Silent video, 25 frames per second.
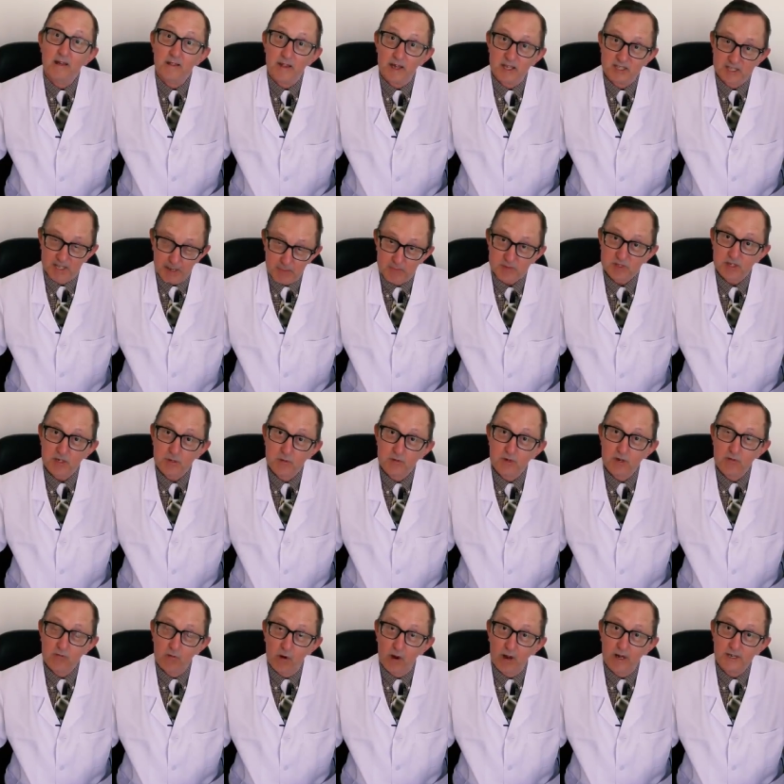That's
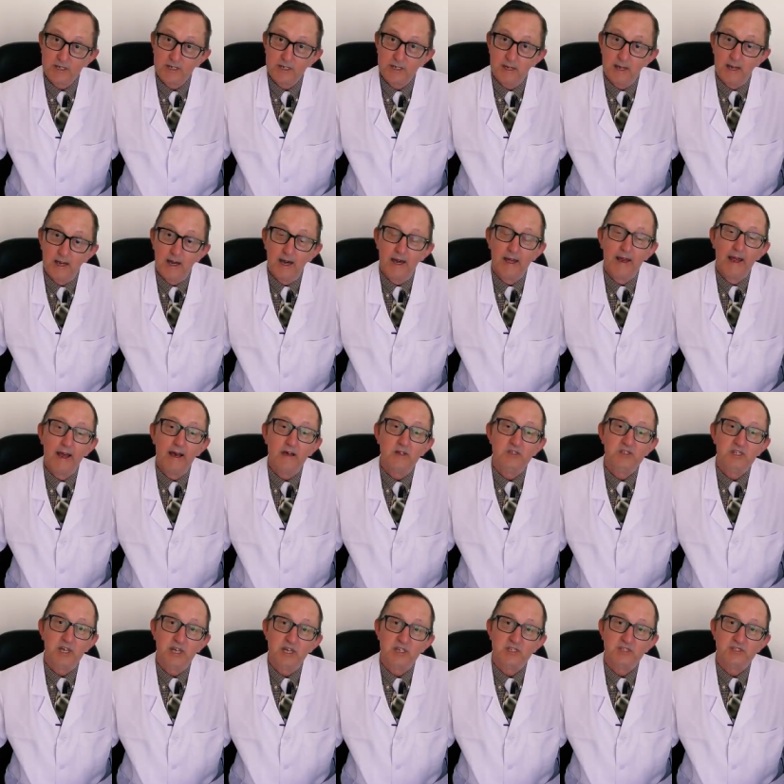absolutely right. And our
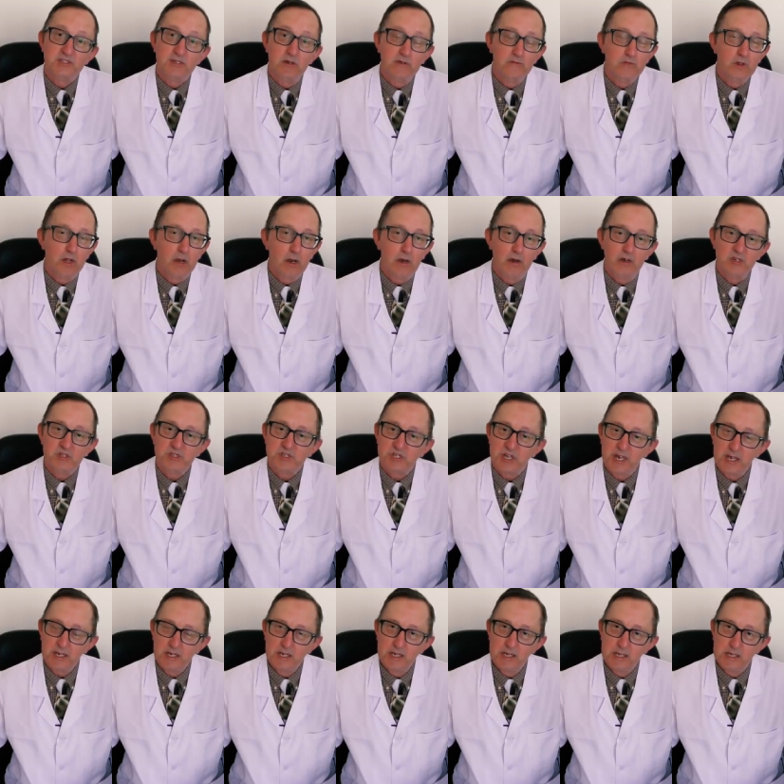tests over the last
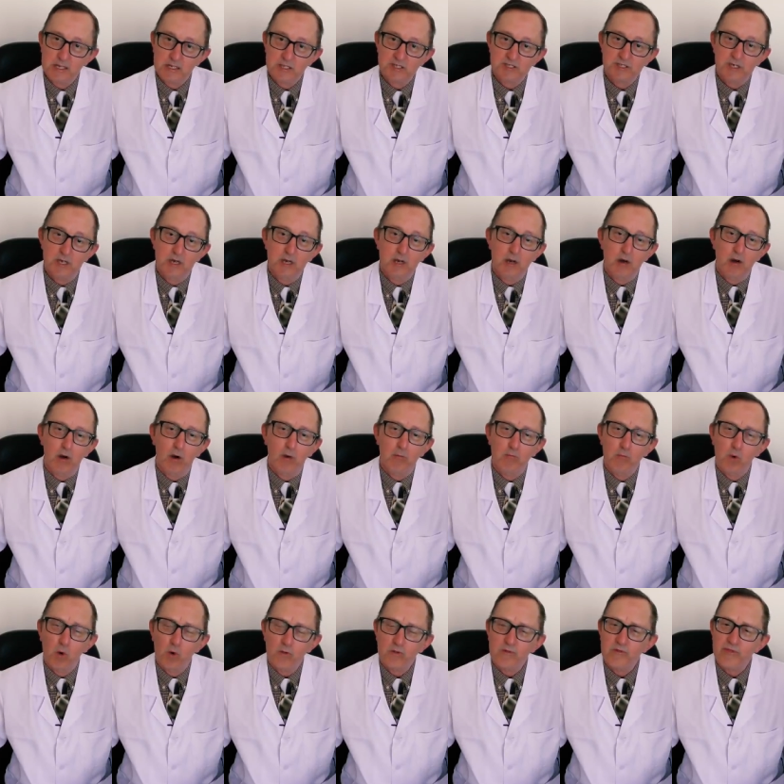10 years on
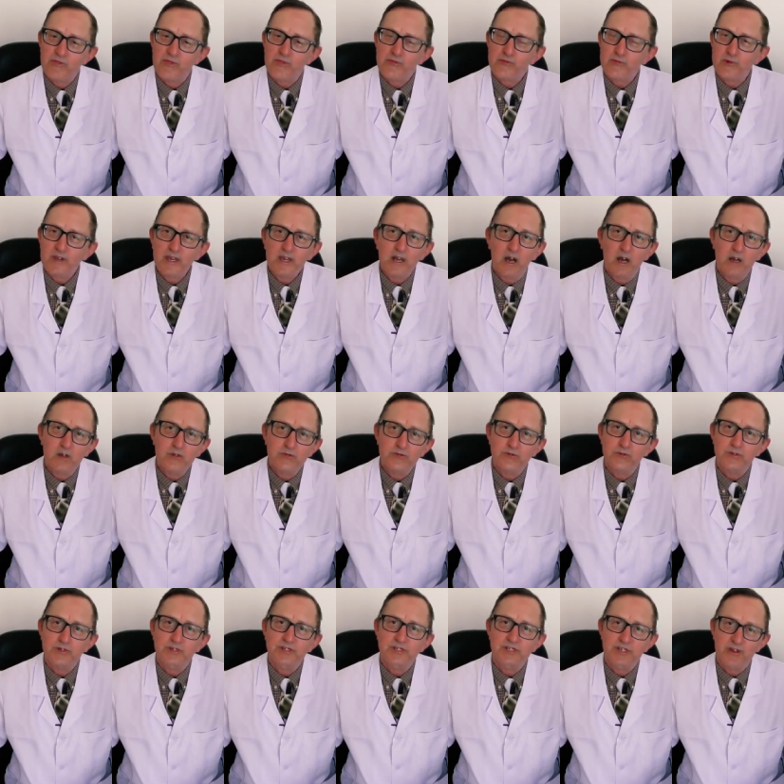more than
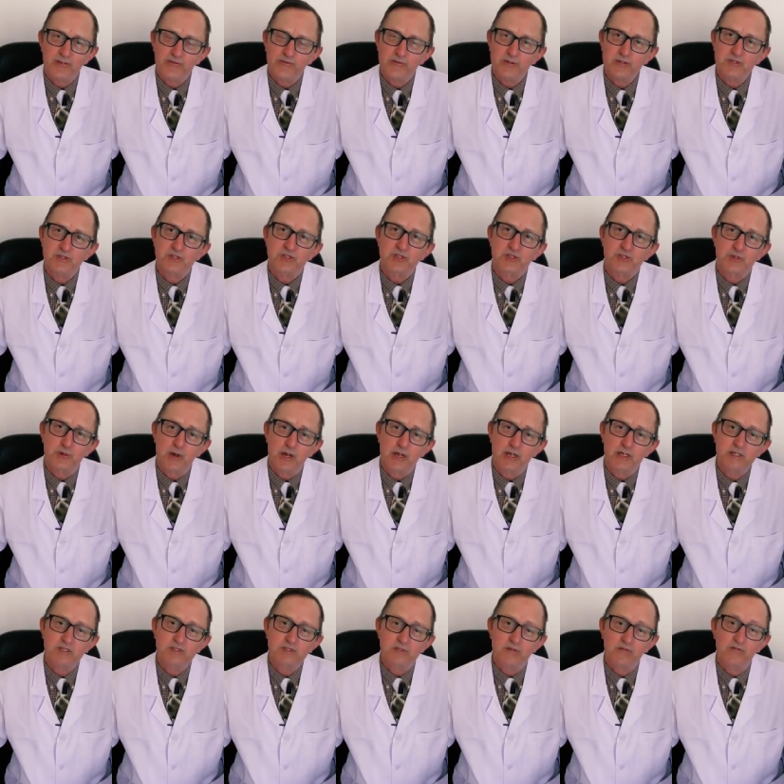300 different
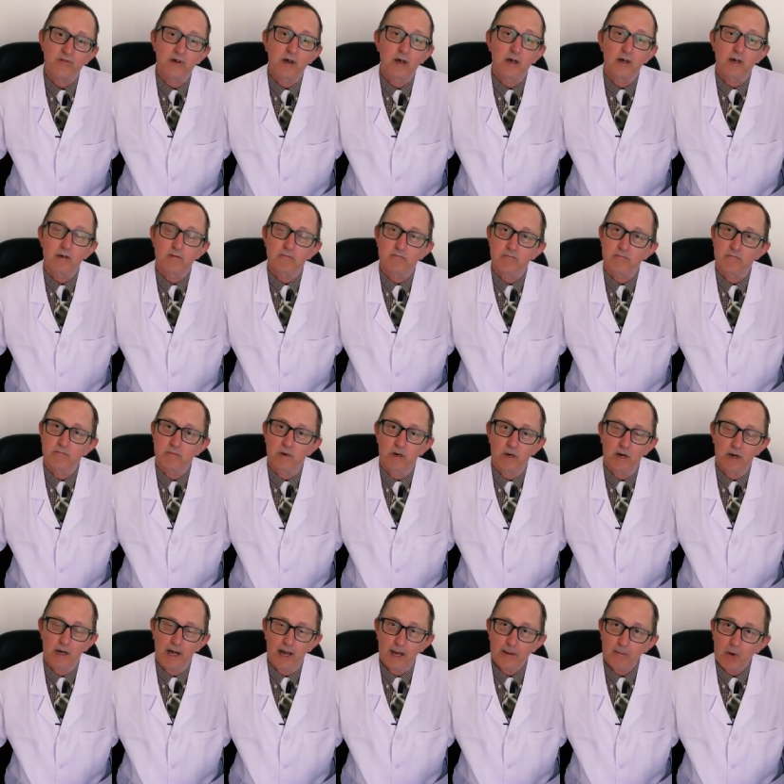strains of
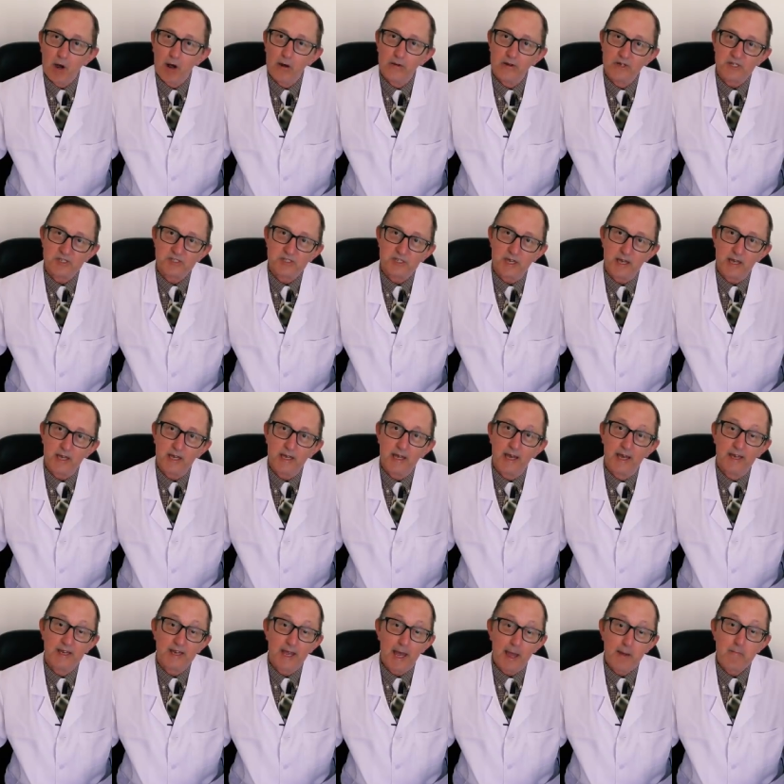MRSA
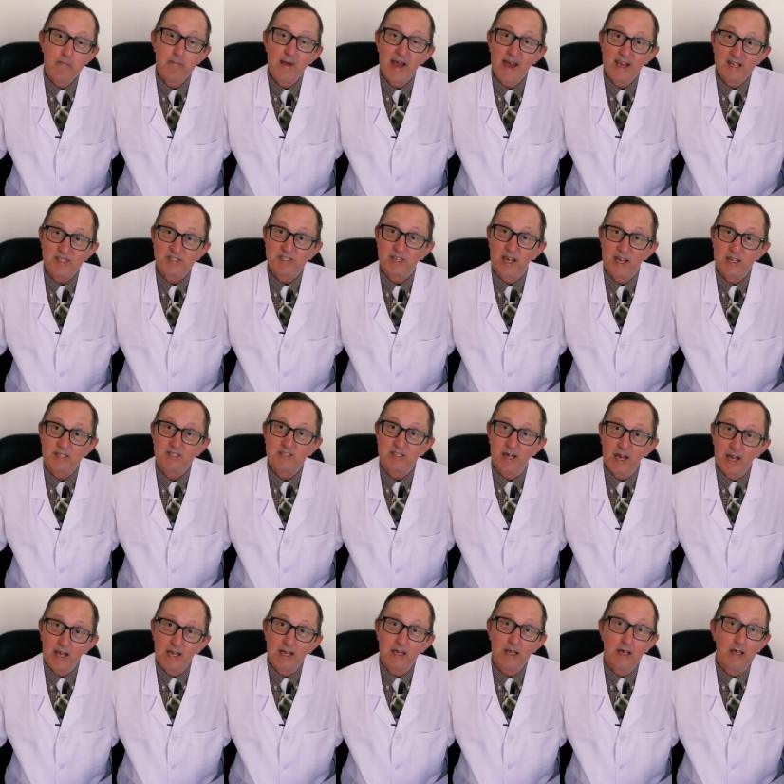and
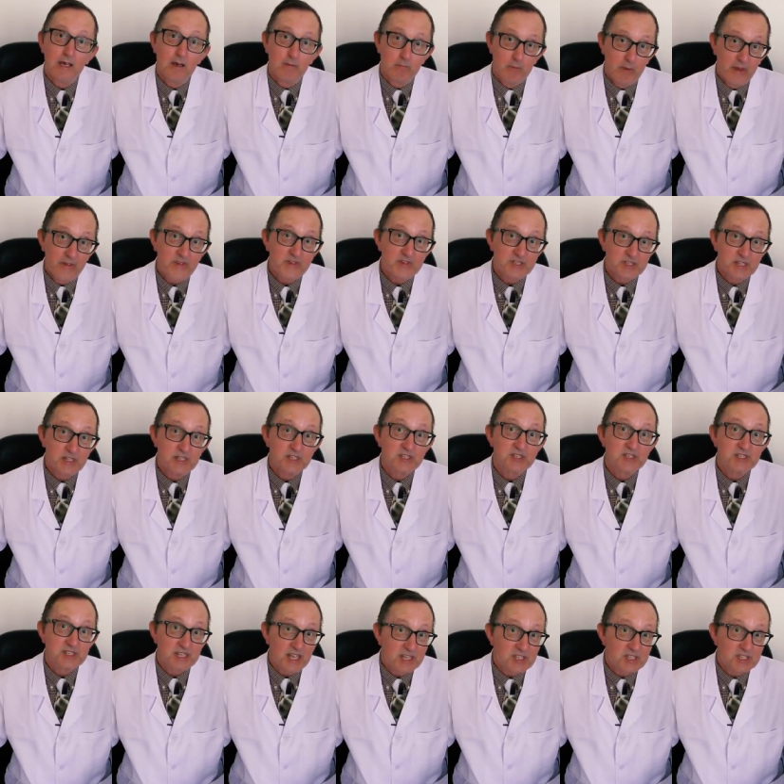MSSA,
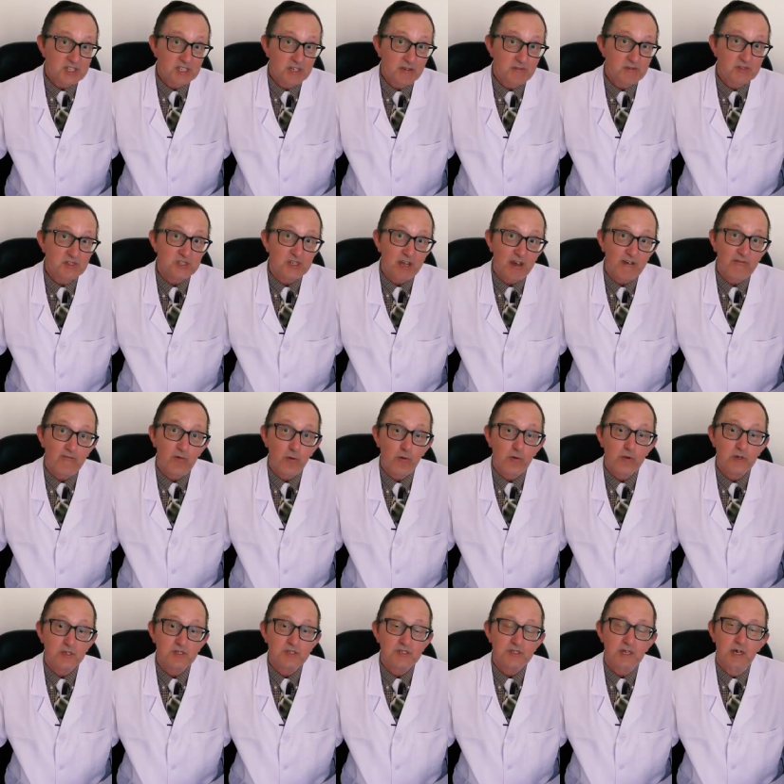methicillin-sensitive Staph
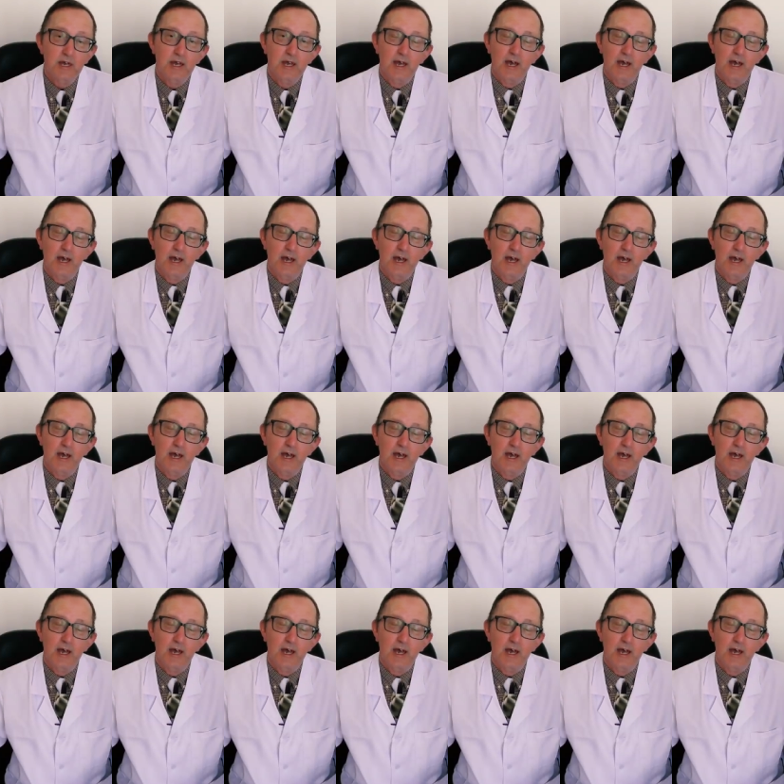aureus,